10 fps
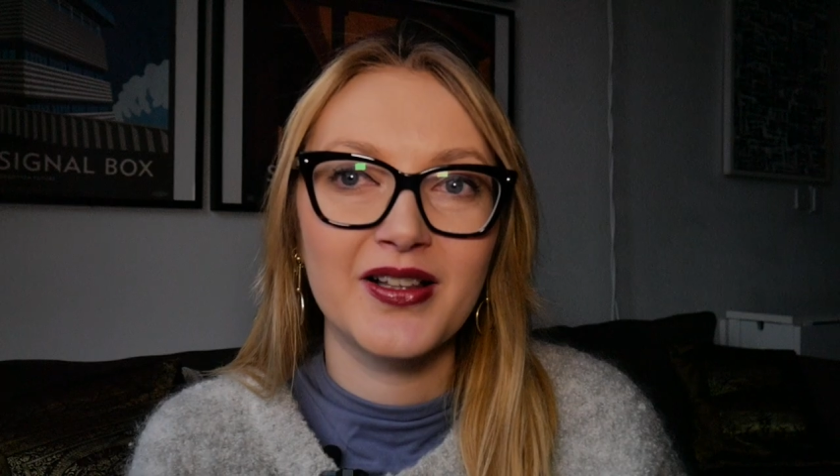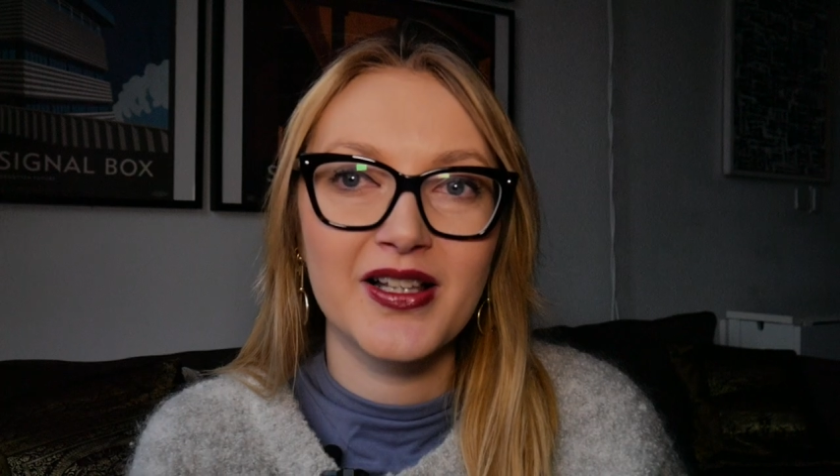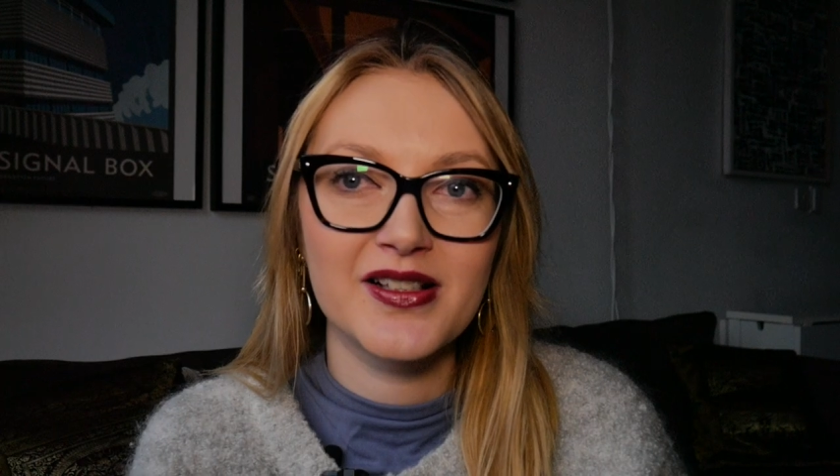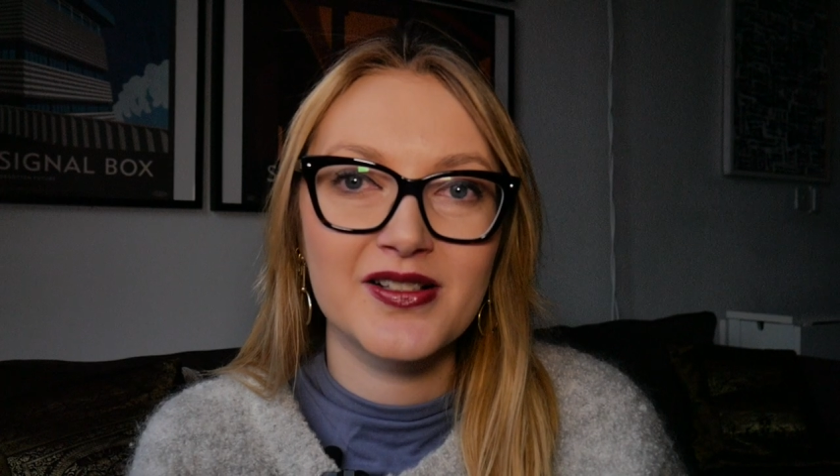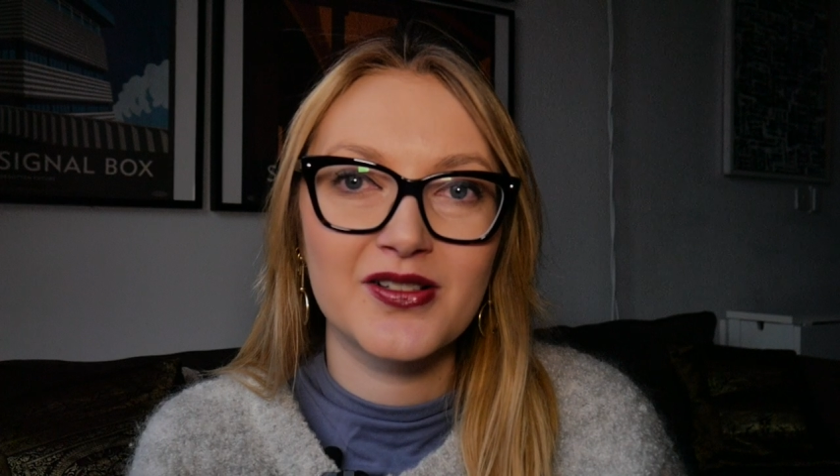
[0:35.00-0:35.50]

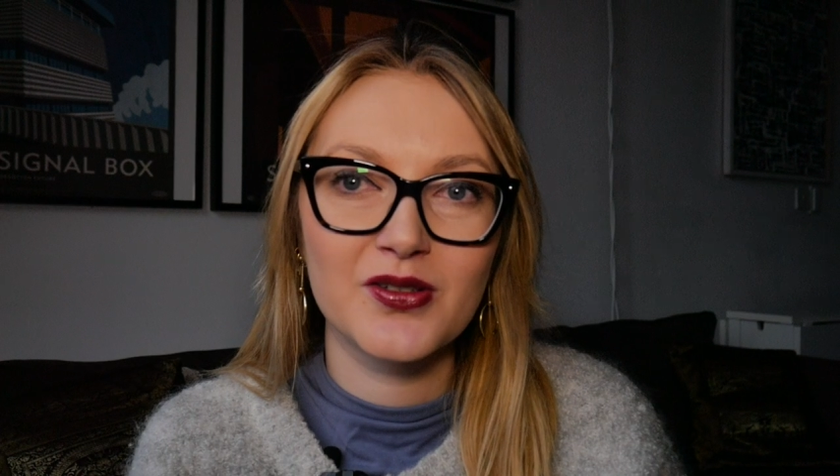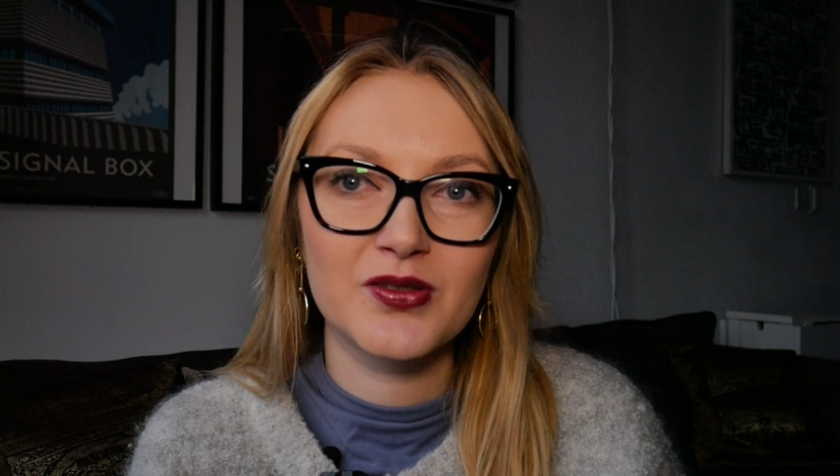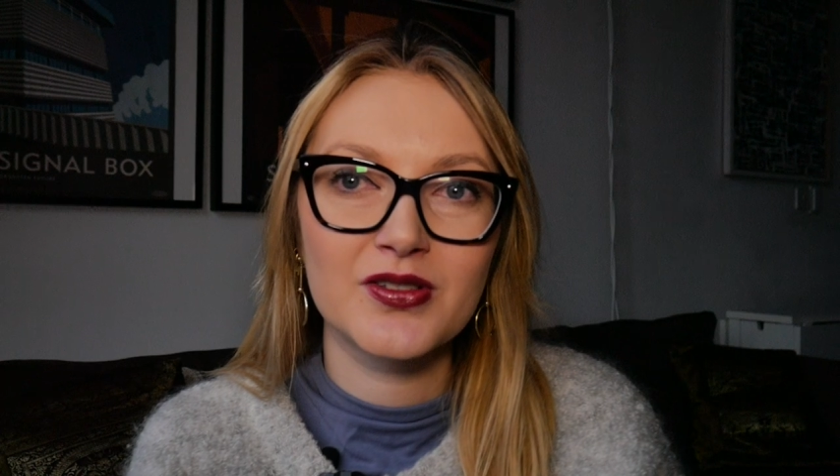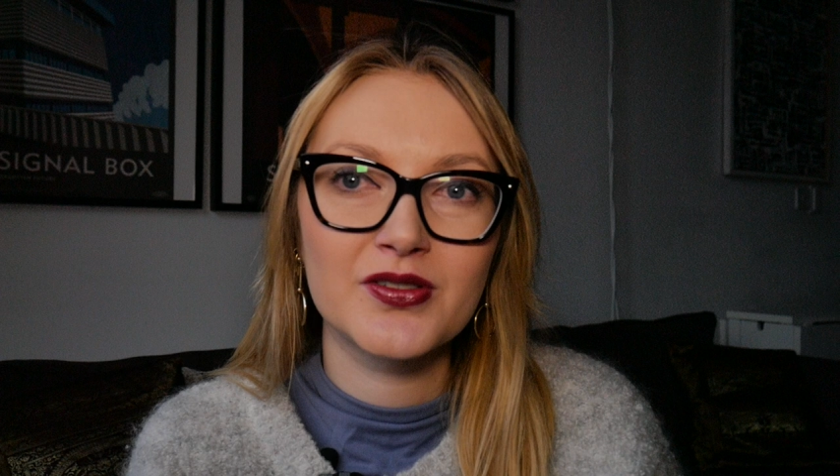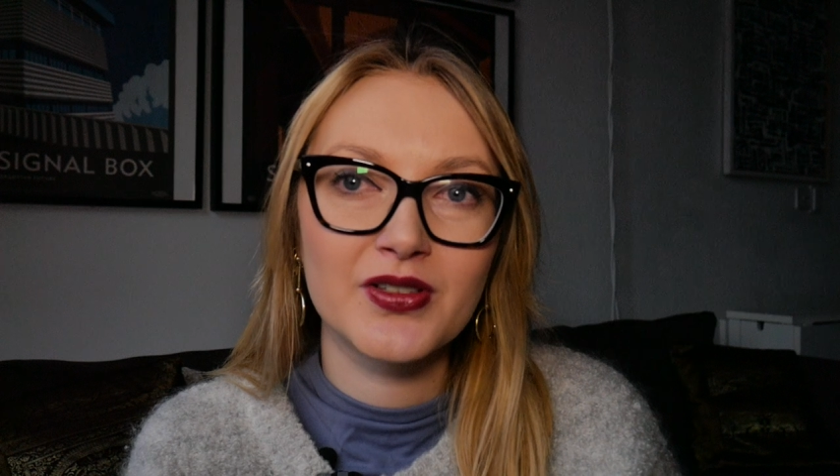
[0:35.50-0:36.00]
Let's
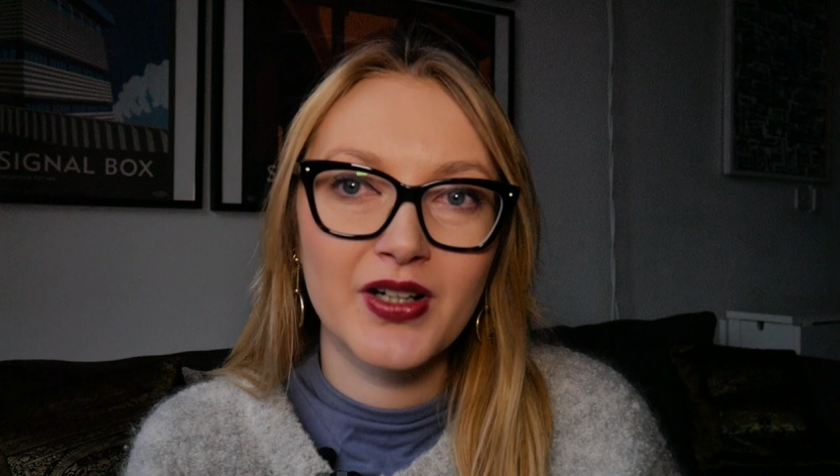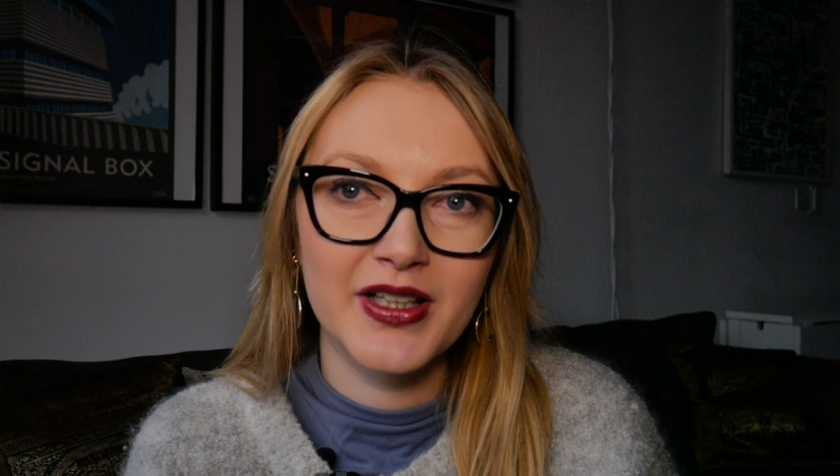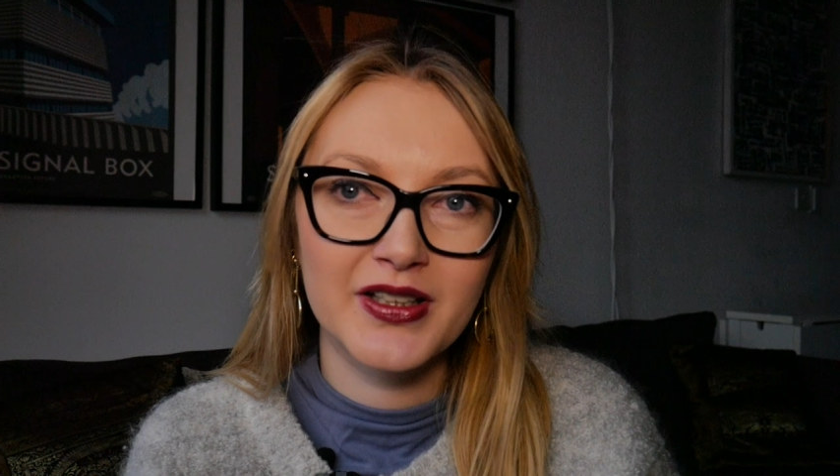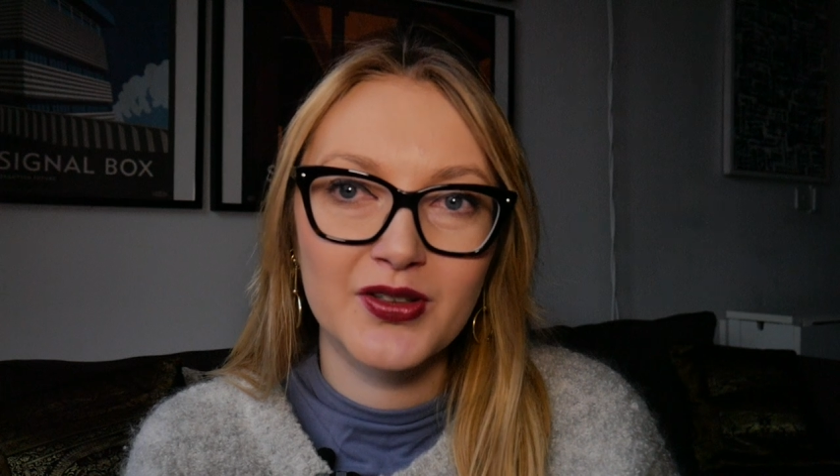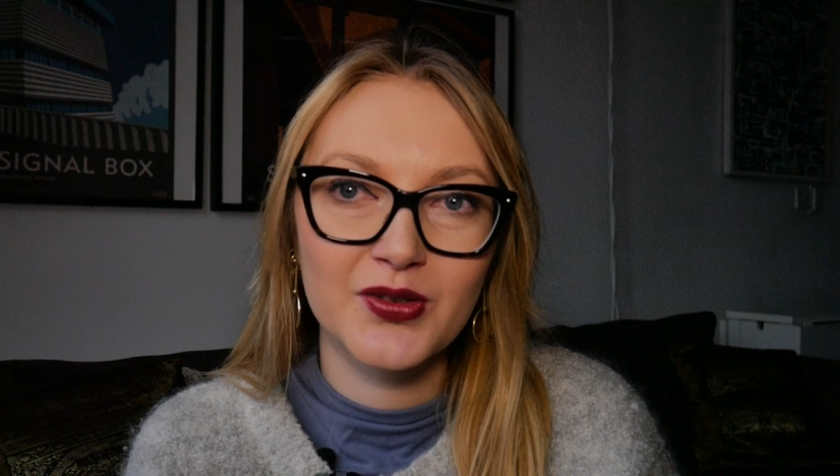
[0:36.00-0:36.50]
go
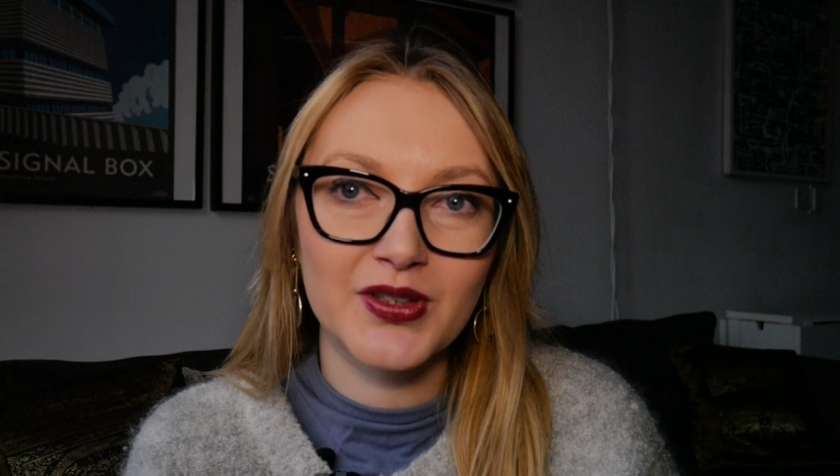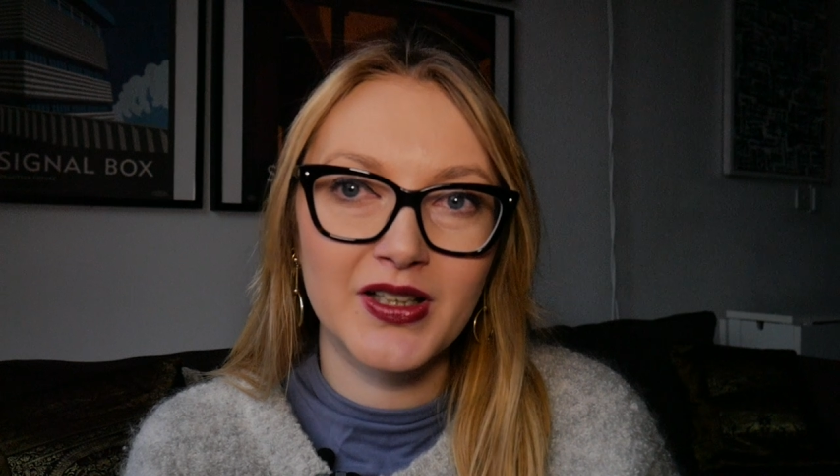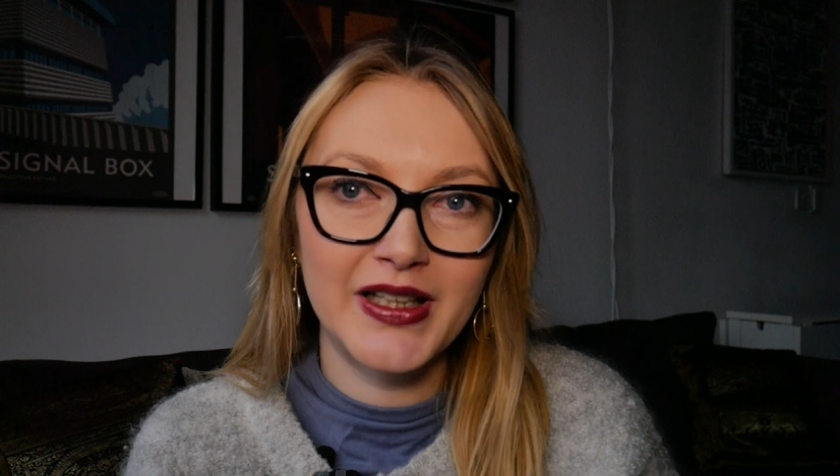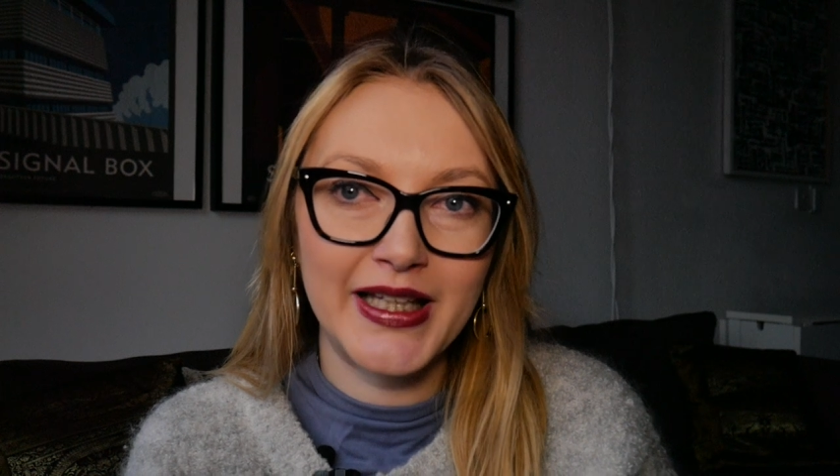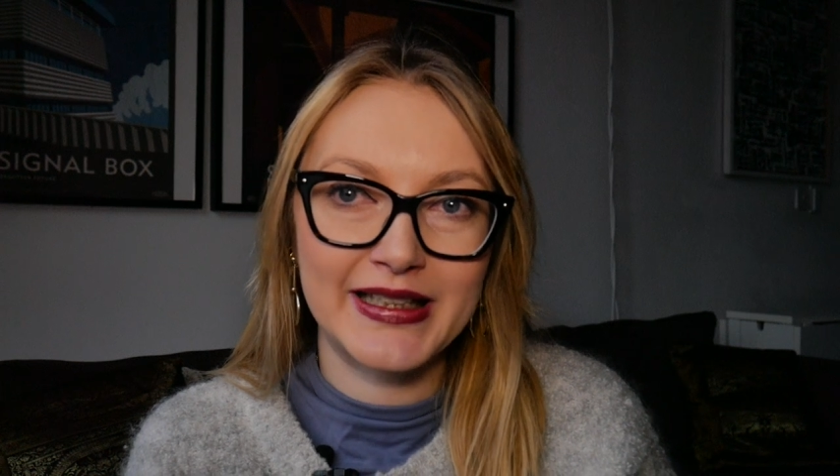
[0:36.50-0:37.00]
straight to the
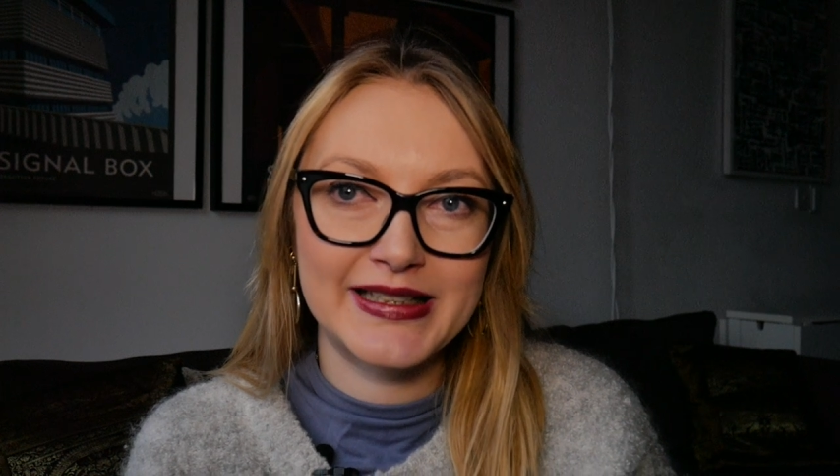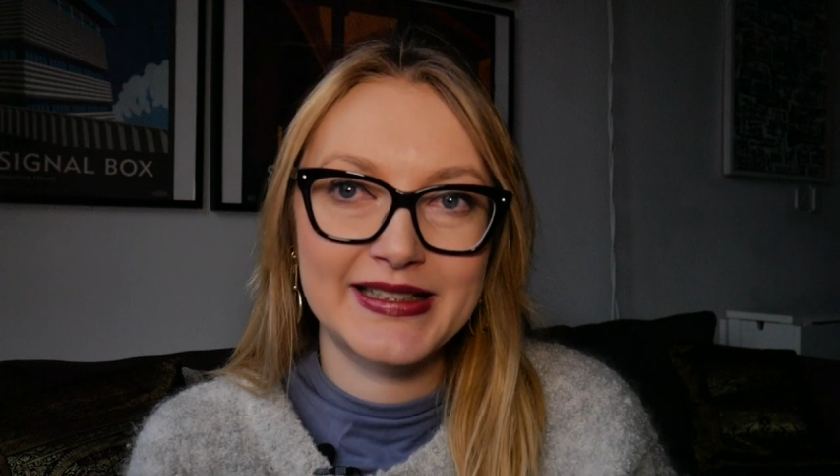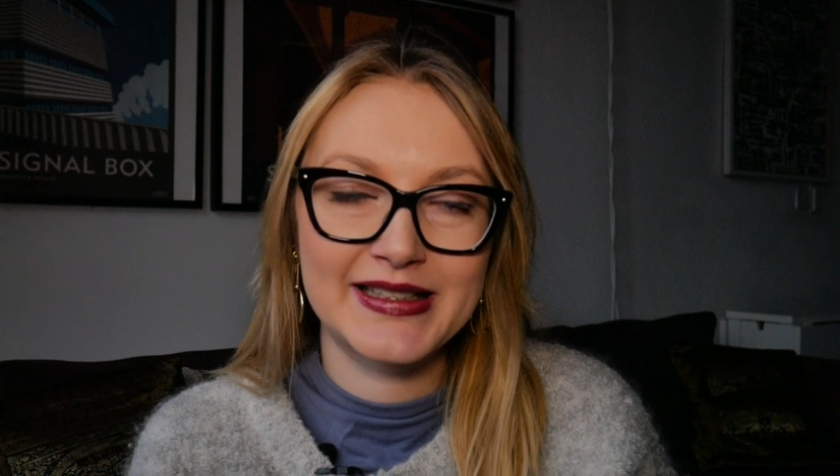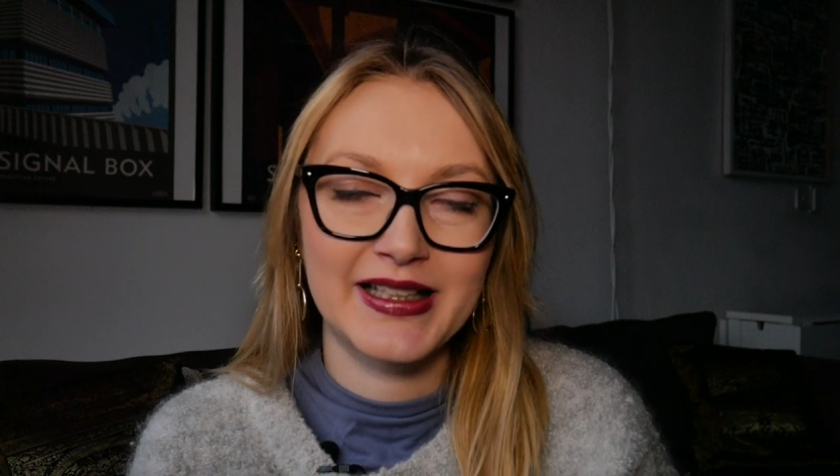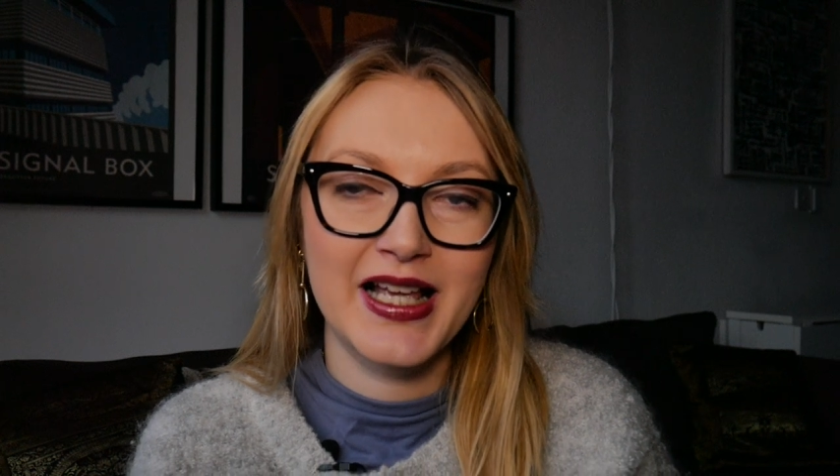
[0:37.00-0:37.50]

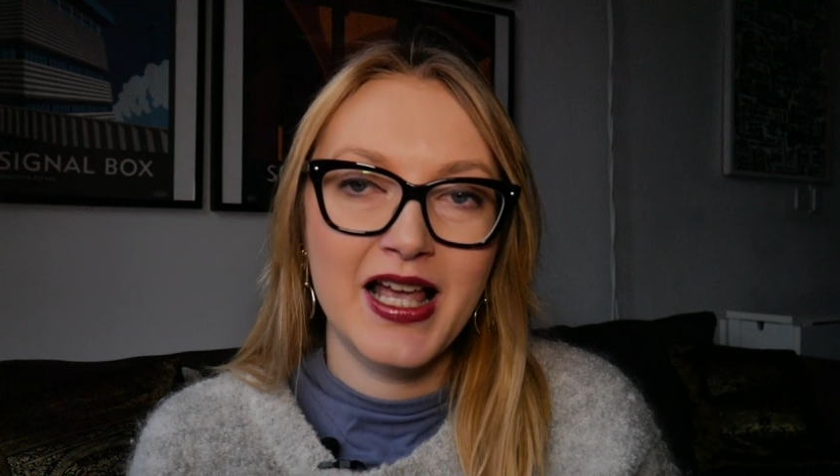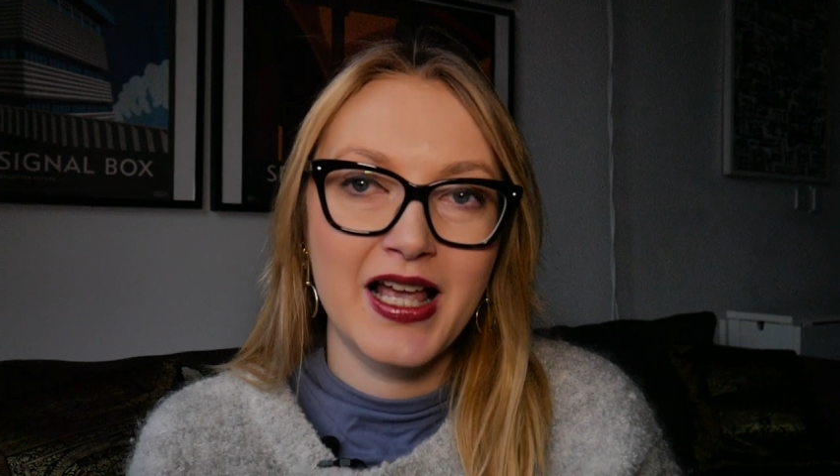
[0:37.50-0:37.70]
list.